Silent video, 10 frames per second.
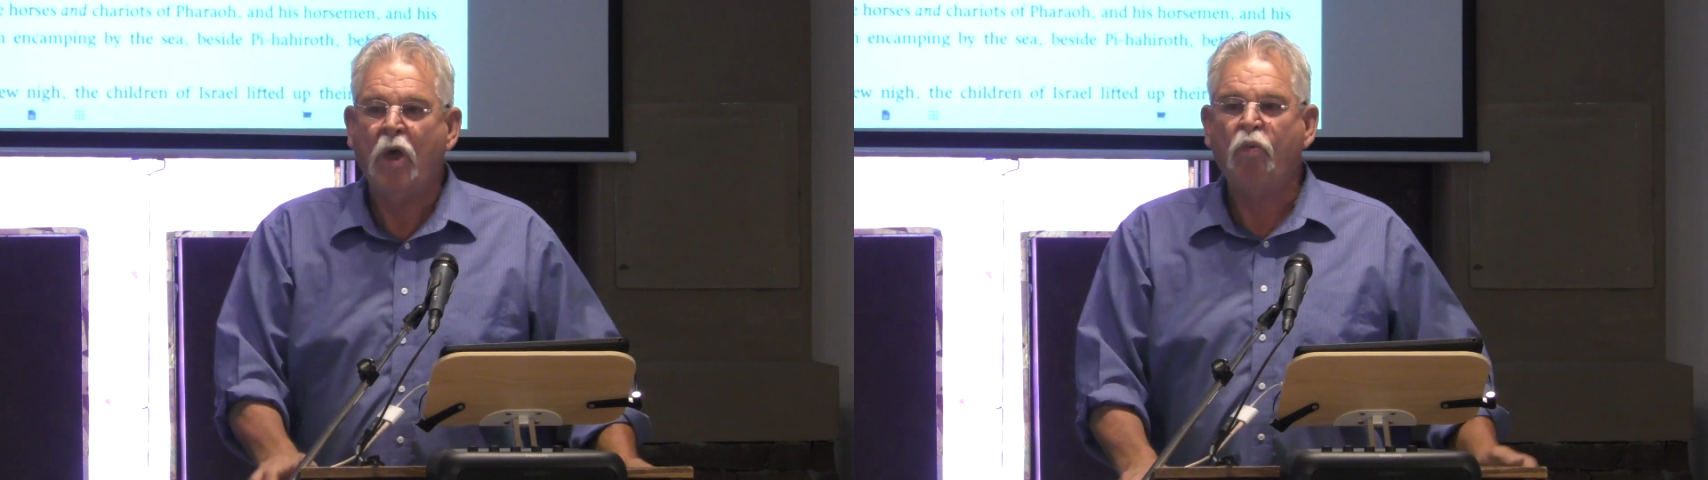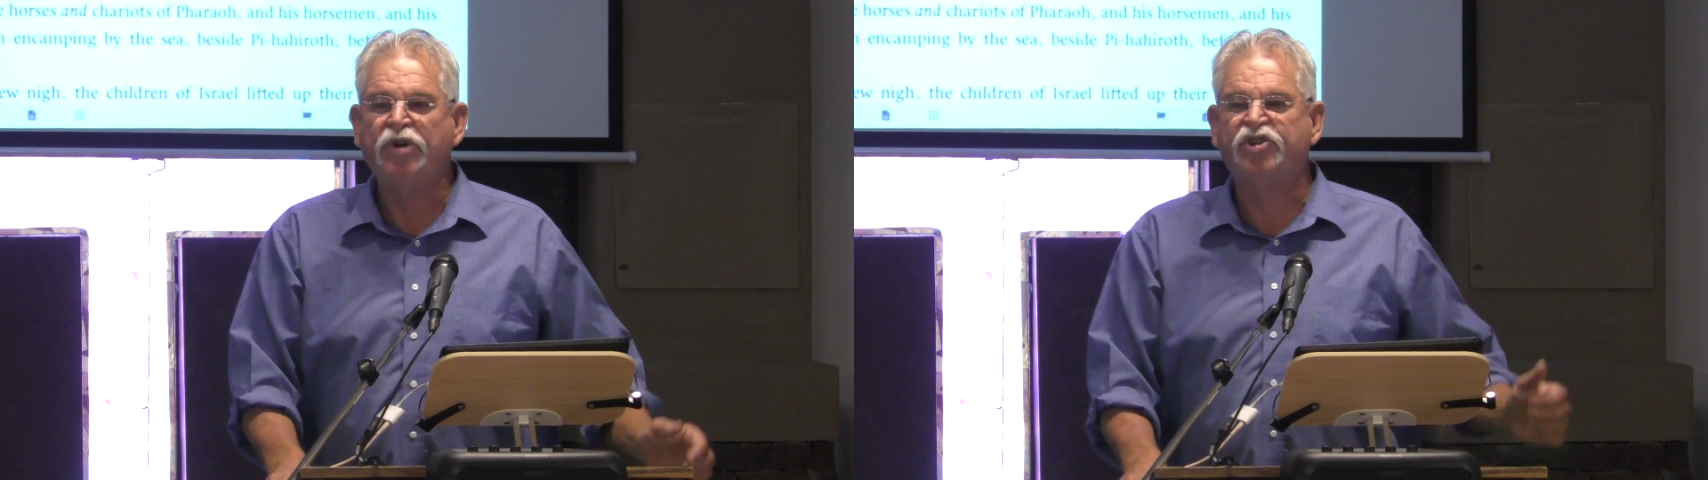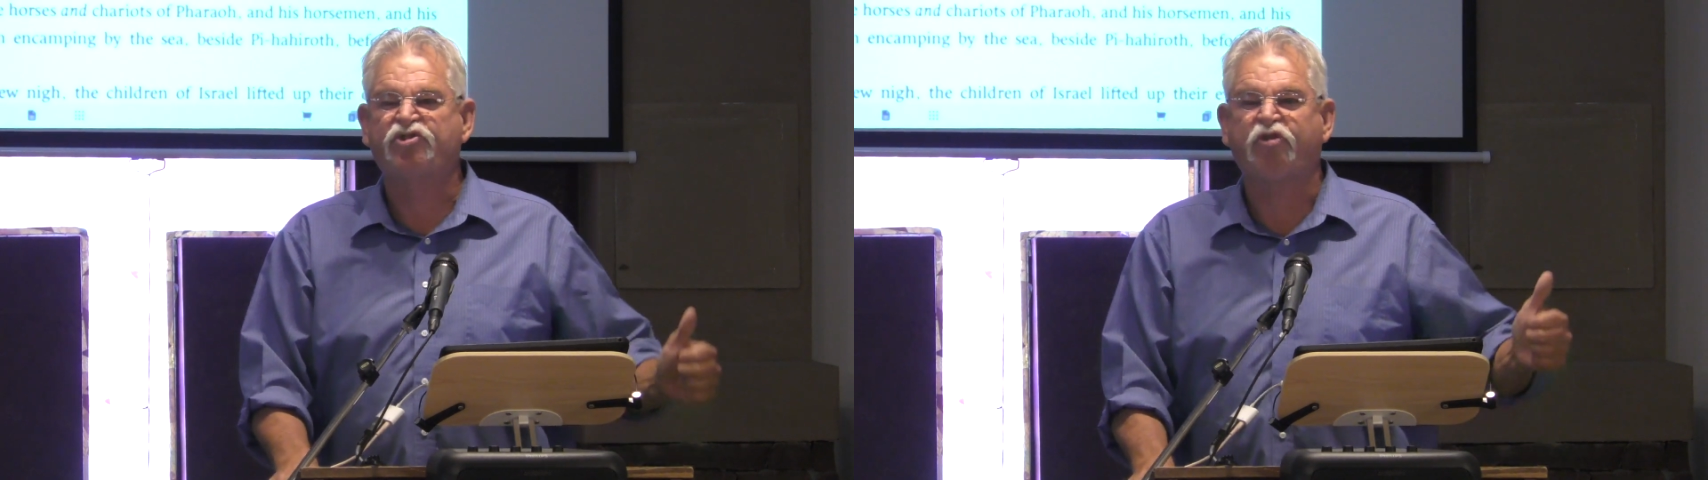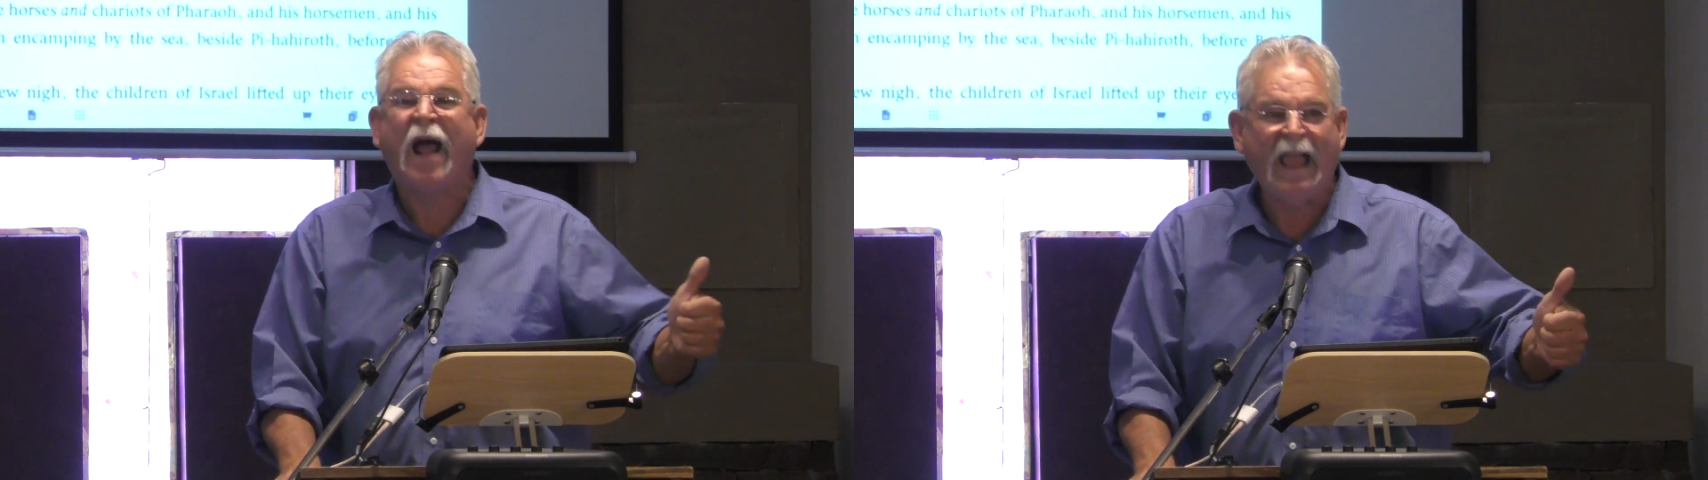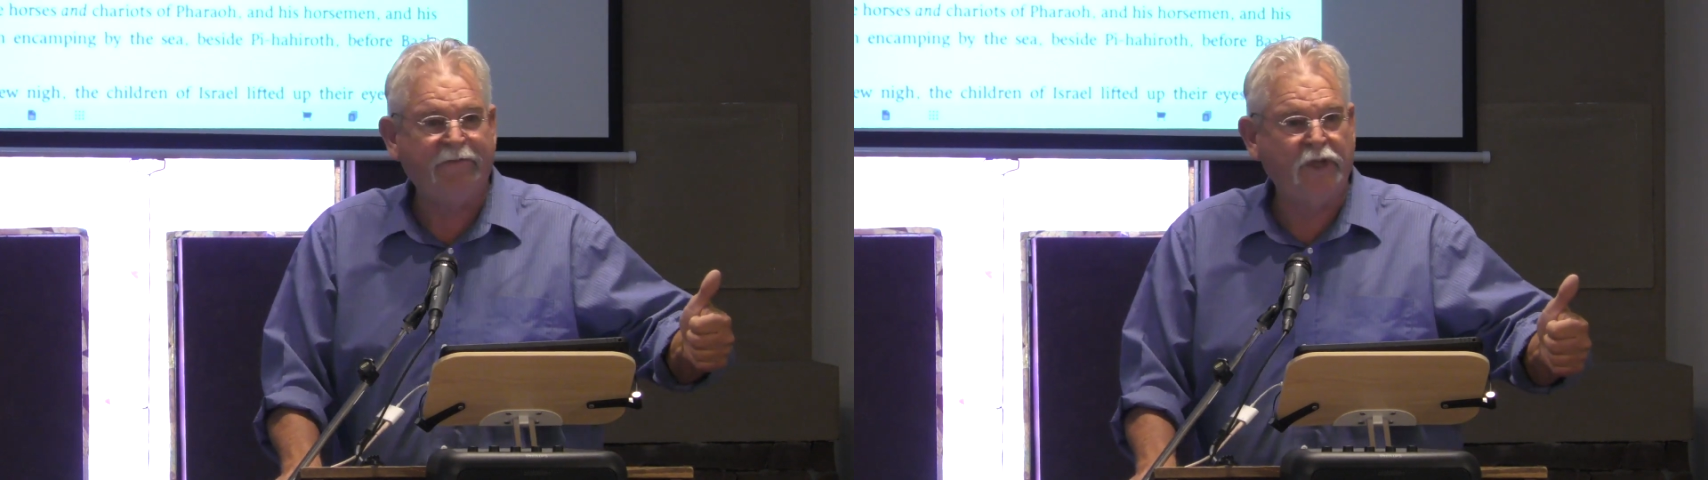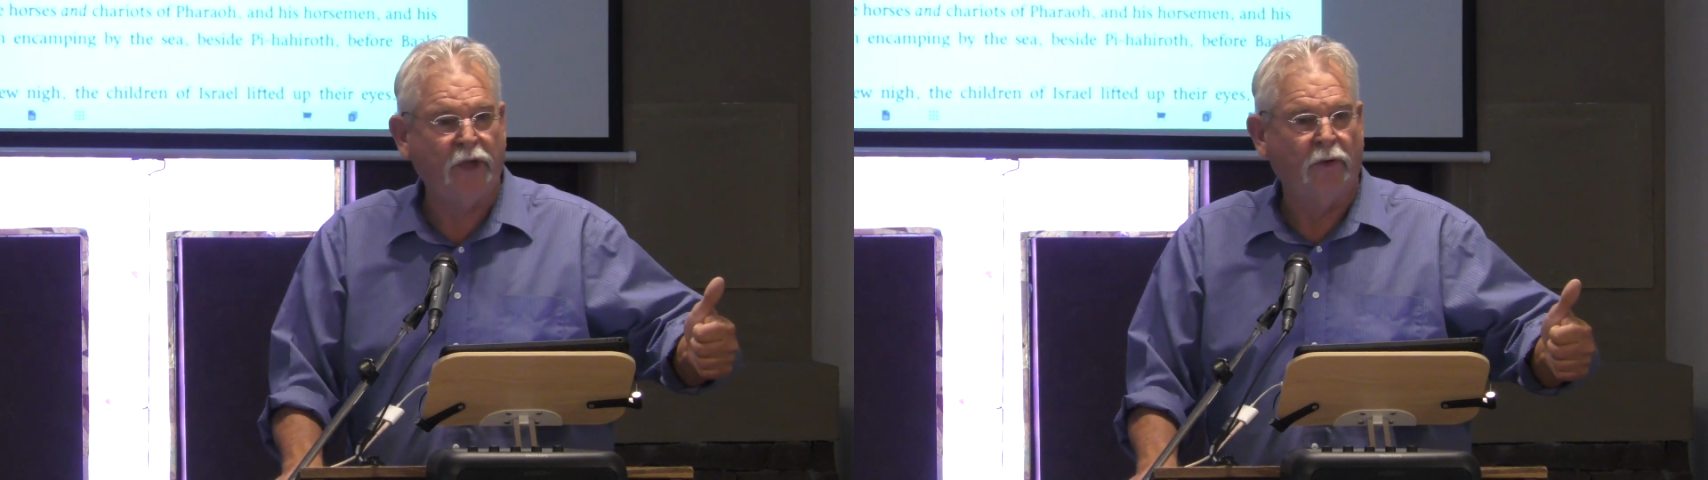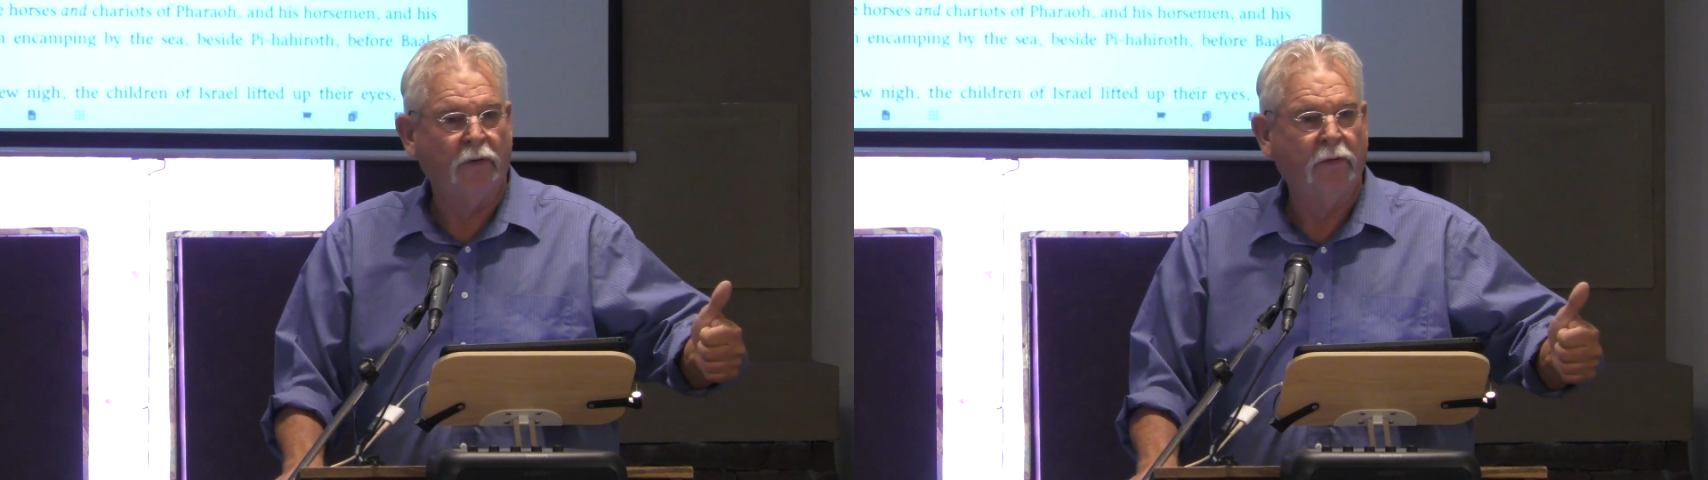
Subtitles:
would drive you.